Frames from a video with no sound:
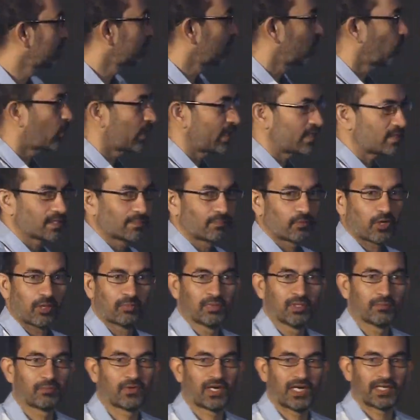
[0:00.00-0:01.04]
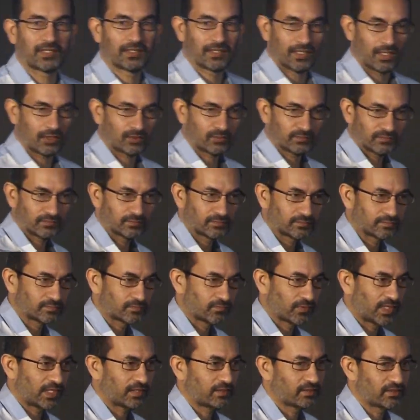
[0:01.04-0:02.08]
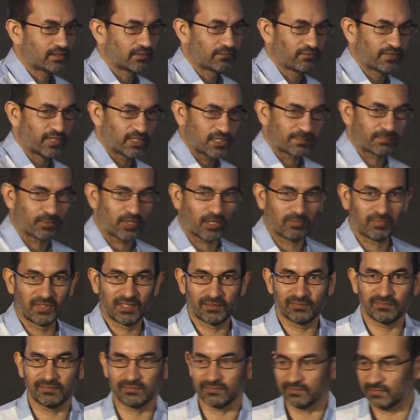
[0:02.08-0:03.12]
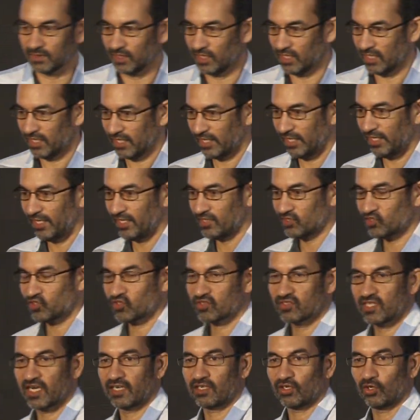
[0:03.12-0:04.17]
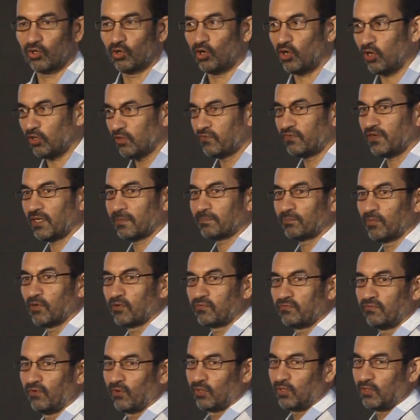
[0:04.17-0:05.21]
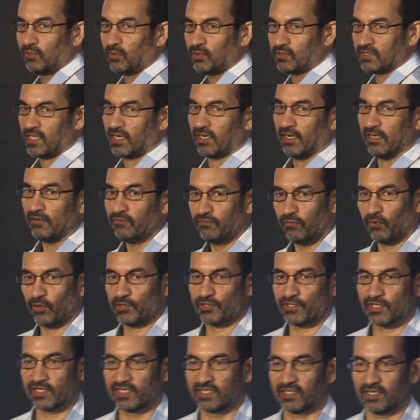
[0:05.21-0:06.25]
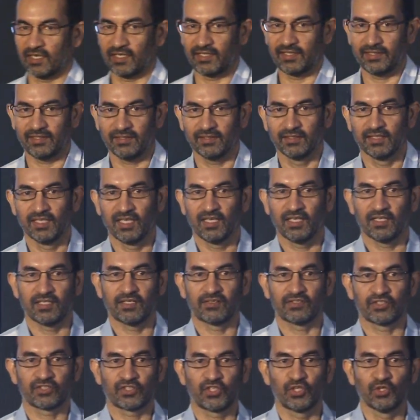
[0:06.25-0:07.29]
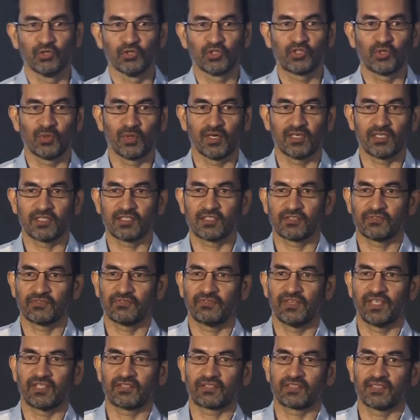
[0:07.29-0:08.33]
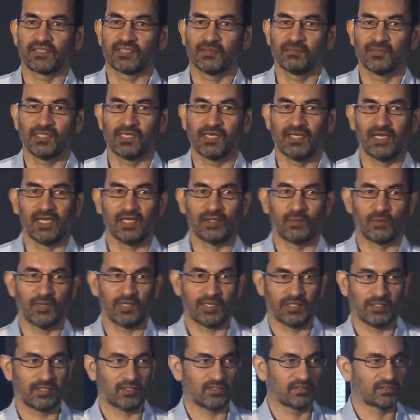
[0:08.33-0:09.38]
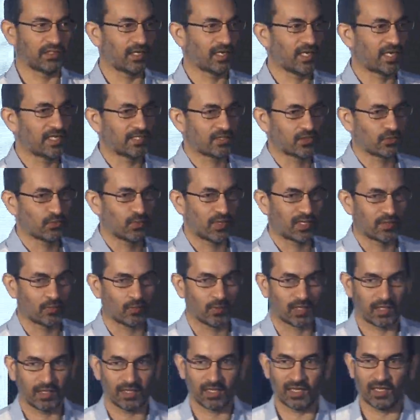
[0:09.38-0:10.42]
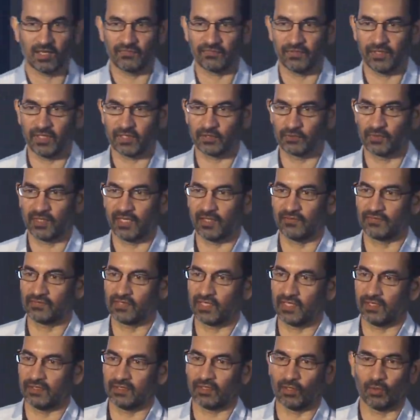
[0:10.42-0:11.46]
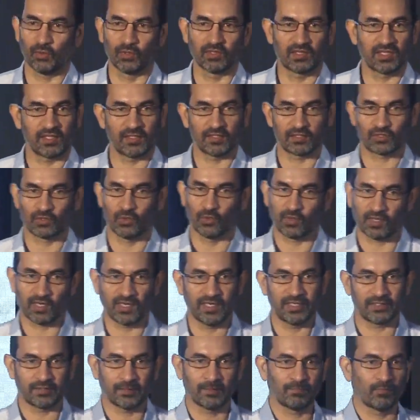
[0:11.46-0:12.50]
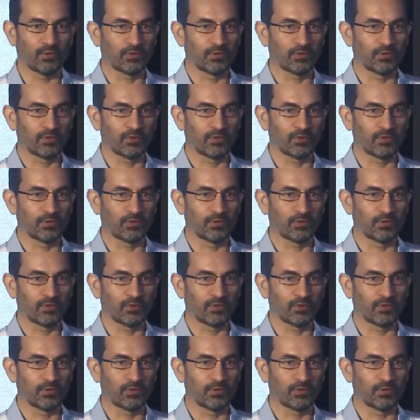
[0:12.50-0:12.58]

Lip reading: What is the problem right now, right? The first problem is that all of our portfolios are unfortunately skewed towards fixed income and equity. Now, in the last 1.5 years, we'll have seen the whole thing is correlated.